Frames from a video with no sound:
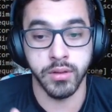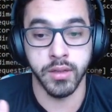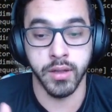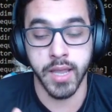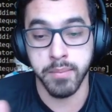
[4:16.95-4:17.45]

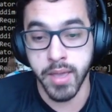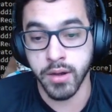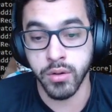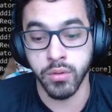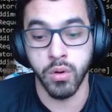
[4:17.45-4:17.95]
the game
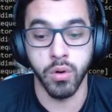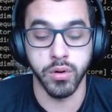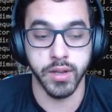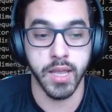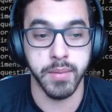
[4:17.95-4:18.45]
menu,
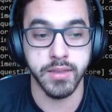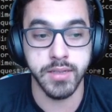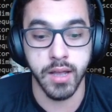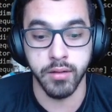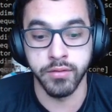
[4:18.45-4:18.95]
or the game
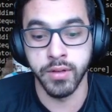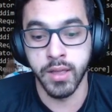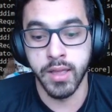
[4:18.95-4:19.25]
itself,